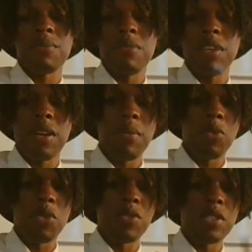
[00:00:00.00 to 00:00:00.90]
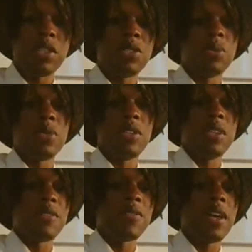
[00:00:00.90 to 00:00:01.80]
and become more residual
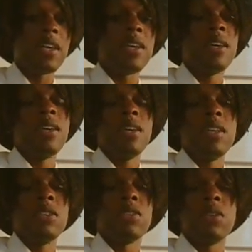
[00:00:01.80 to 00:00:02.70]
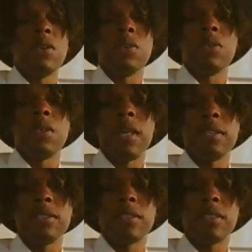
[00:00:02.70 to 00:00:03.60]
in their fight. So
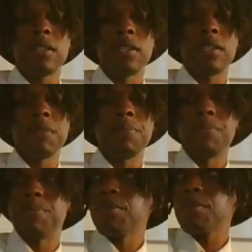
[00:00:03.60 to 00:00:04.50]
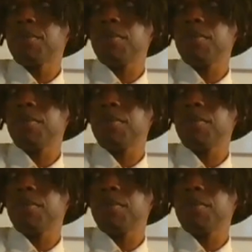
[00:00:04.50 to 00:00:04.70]
that's just the